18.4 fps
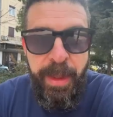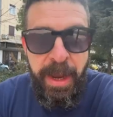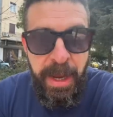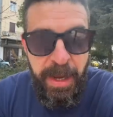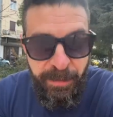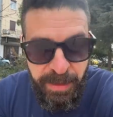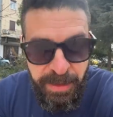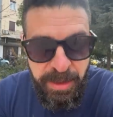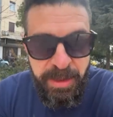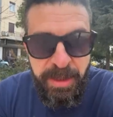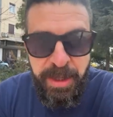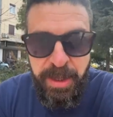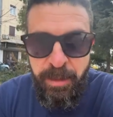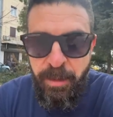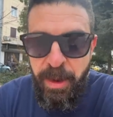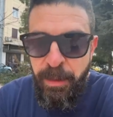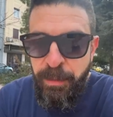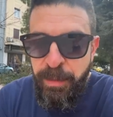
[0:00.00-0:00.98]

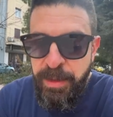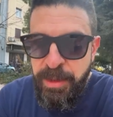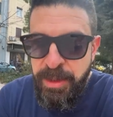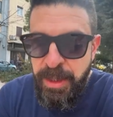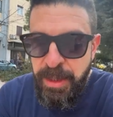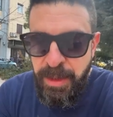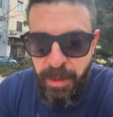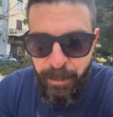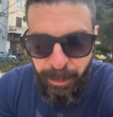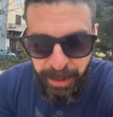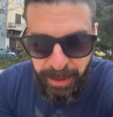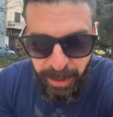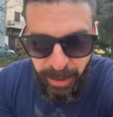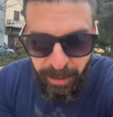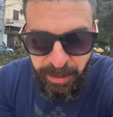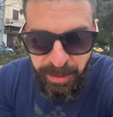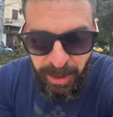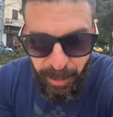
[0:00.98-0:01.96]
obviously referencing the
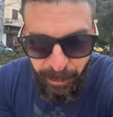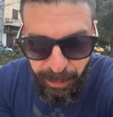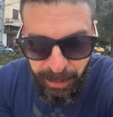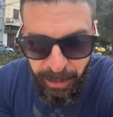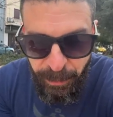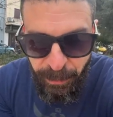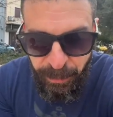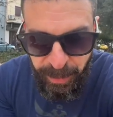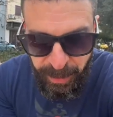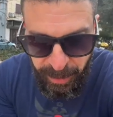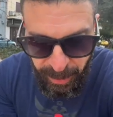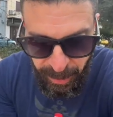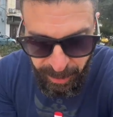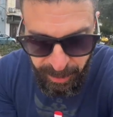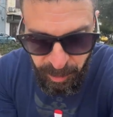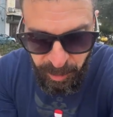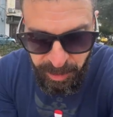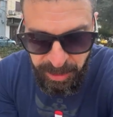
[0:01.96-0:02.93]
POW videos,